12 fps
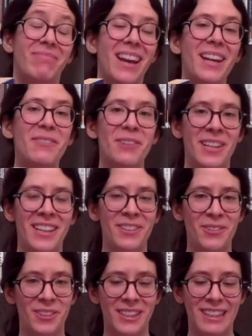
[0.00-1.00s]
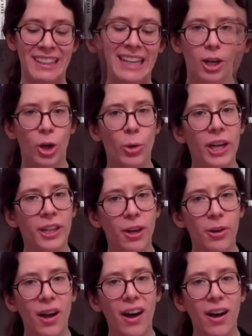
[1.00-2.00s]
Anyway, interesting. A quick
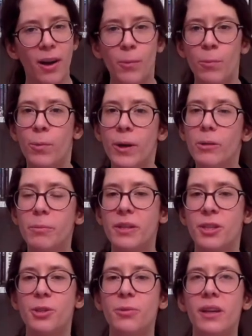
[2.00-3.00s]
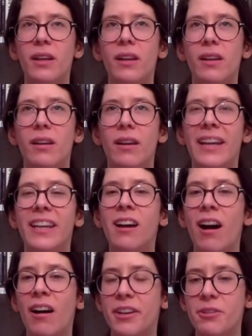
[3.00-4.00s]
note, I will be doing a
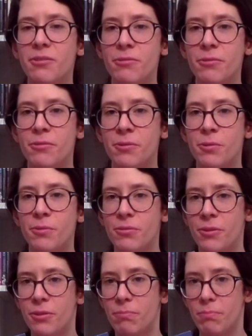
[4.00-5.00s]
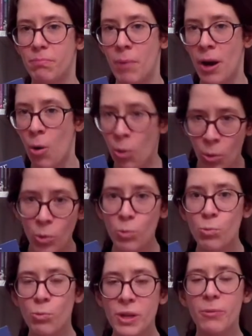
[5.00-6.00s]
kind of review for my whole
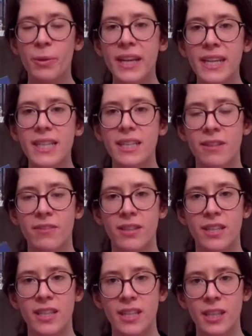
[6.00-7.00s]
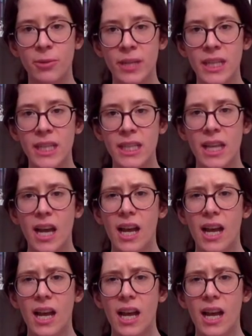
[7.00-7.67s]
reread of the series.